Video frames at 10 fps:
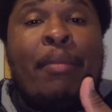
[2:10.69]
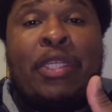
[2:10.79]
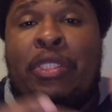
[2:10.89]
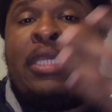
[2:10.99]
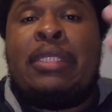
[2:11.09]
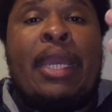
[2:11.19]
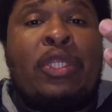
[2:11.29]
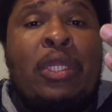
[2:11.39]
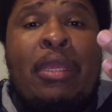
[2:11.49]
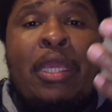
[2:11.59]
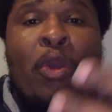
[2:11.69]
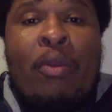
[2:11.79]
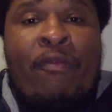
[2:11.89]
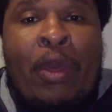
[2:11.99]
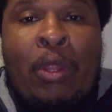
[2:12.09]
I mean, she's actually, you
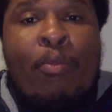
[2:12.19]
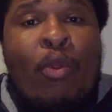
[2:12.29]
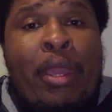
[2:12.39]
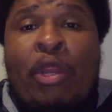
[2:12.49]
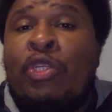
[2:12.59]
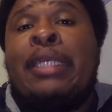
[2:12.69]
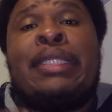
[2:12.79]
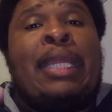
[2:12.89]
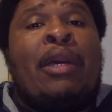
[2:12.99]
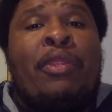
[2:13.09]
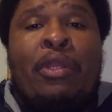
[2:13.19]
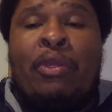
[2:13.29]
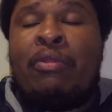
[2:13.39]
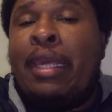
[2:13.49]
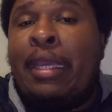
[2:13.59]
know, felt more energized to get out there and
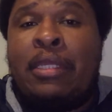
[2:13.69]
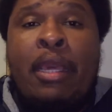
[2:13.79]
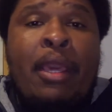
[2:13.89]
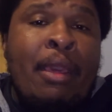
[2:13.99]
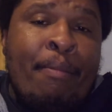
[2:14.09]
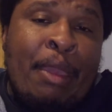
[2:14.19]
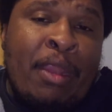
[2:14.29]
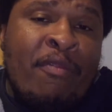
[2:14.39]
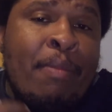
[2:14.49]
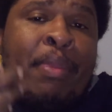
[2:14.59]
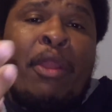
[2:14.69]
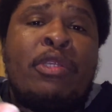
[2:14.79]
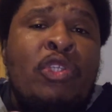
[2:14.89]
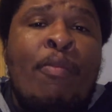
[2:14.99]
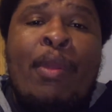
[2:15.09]
do things. People I've been
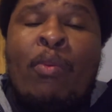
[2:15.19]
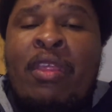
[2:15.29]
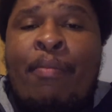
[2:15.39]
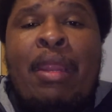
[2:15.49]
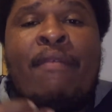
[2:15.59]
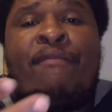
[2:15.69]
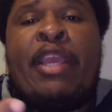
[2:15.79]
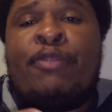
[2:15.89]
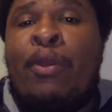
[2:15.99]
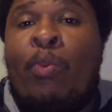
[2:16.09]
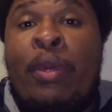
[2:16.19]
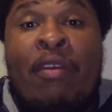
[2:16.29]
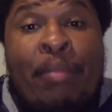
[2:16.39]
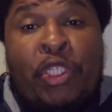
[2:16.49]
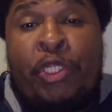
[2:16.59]
periscoping with, I've been on Facebook with,
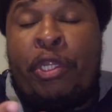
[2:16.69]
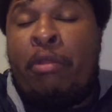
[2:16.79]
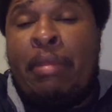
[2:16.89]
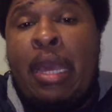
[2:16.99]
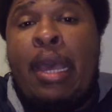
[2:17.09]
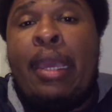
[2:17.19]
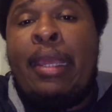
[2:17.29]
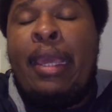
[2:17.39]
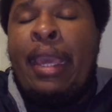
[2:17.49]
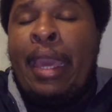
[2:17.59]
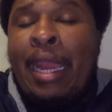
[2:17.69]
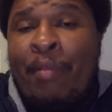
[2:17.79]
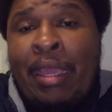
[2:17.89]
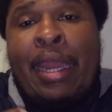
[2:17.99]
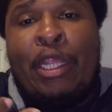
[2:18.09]
have been cheering me on, and have
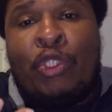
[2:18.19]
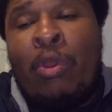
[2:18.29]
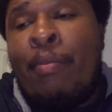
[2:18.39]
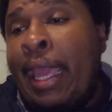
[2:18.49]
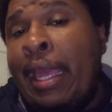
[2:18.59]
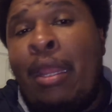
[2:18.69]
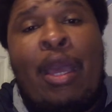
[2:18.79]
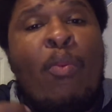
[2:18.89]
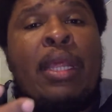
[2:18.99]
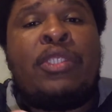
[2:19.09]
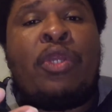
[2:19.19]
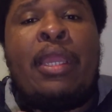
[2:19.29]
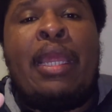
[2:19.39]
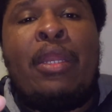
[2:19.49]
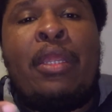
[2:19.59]
been kind of joining me, hey, look, I want to
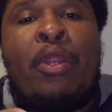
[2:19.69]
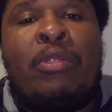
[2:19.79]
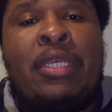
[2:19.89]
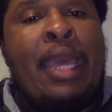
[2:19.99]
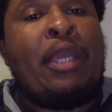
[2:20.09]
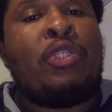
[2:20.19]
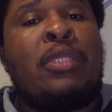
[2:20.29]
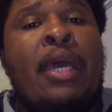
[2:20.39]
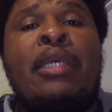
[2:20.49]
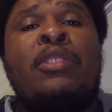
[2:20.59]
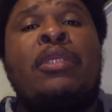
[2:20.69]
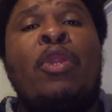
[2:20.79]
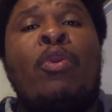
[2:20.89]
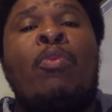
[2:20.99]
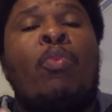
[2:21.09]
start getting, you know, to the exercise, you
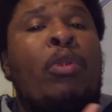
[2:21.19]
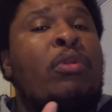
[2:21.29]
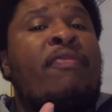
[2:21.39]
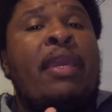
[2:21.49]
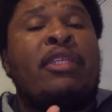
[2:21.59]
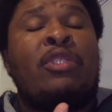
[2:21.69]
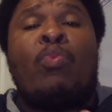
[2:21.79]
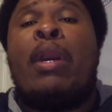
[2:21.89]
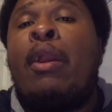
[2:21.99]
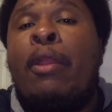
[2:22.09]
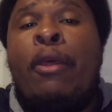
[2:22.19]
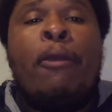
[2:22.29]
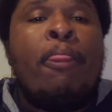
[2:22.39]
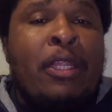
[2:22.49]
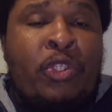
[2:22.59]
know, world of things as well,
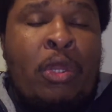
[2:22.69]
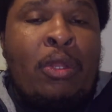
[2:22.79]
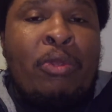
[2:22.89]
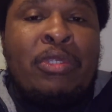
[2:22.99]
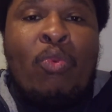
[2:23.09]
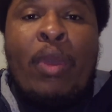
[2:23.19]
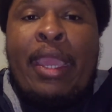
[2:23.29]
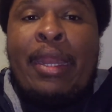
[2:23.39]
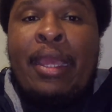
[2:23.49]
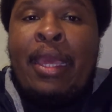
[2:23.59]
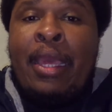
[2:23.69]
and start losing weight.